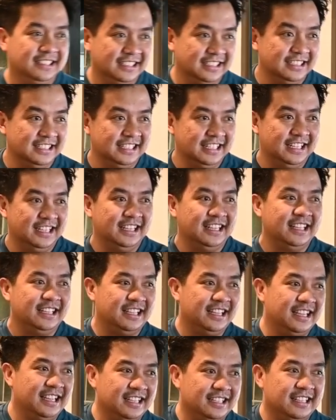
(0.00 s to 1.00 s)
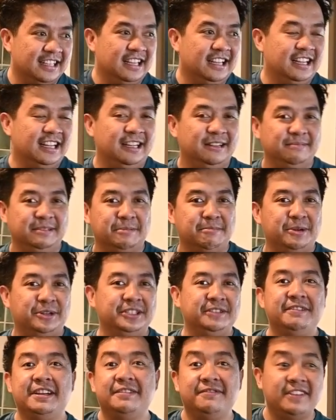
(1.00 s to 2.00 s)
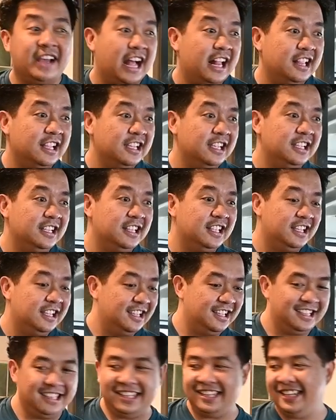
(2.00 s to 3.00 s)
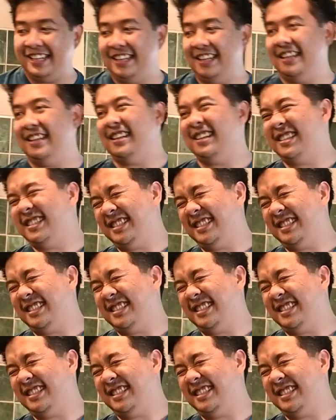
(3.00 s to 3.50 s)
Utah? Sweet. Yeah, um, the Monument Valley. Yeah.